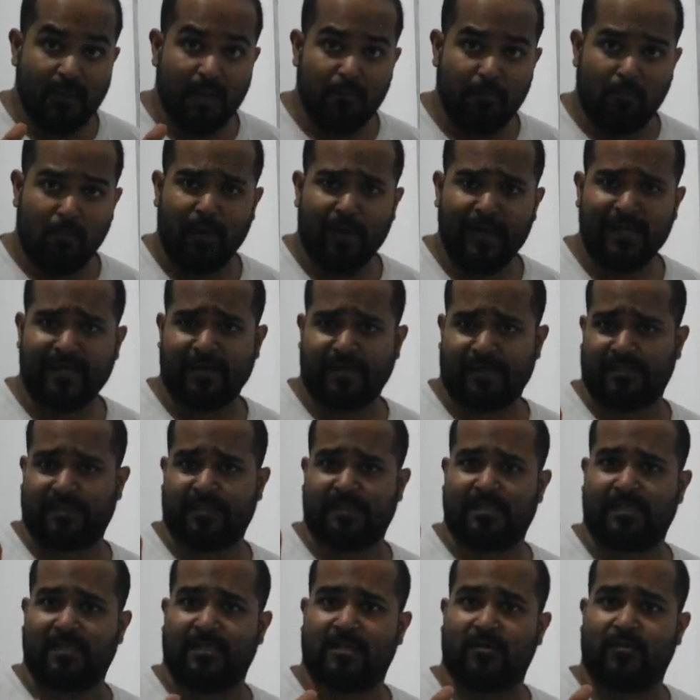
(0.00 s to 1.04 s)

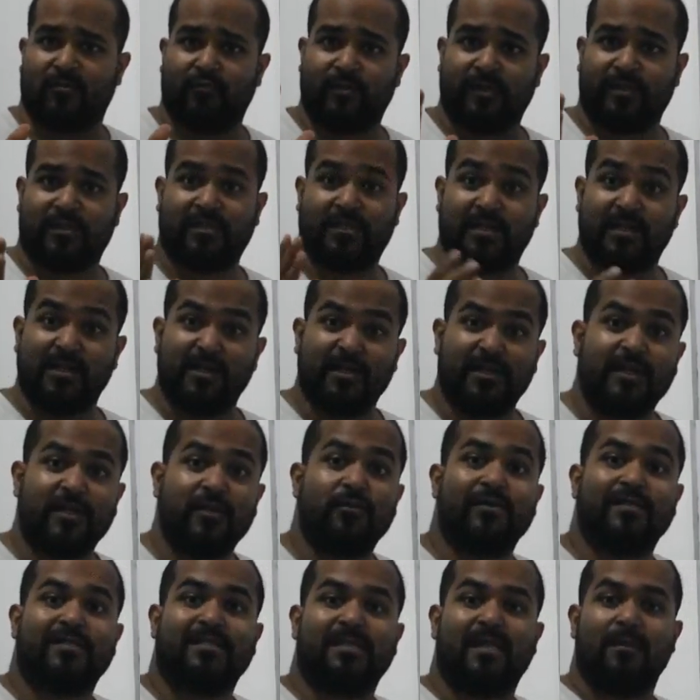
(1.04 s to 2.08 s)
monitors which
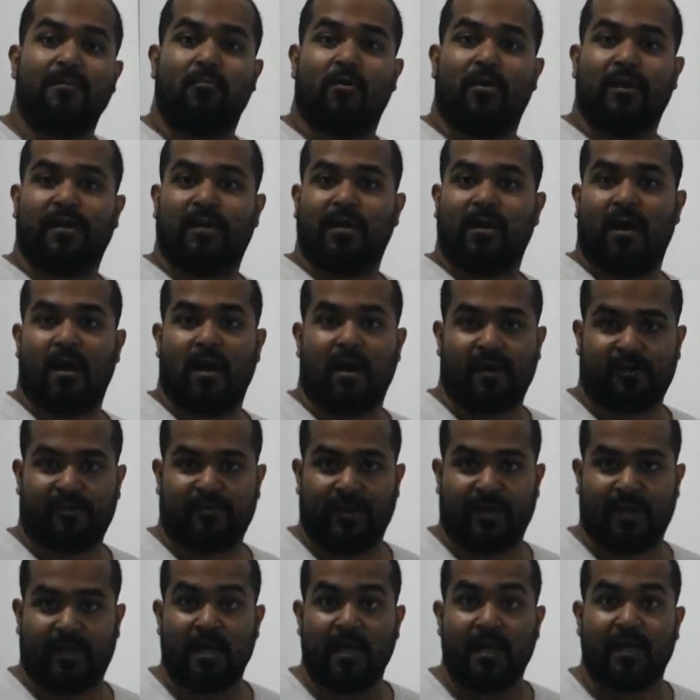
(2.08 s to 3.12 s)
continuously monitor heart
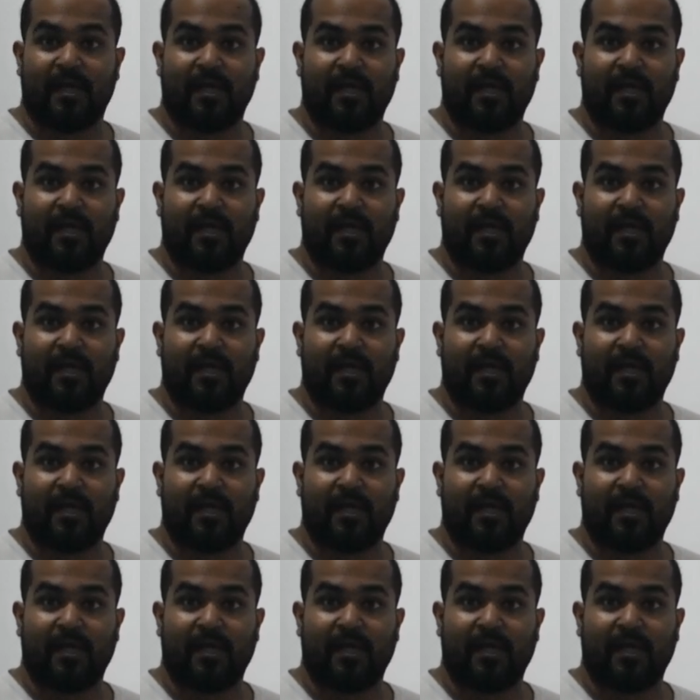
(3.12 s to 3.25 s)
rate.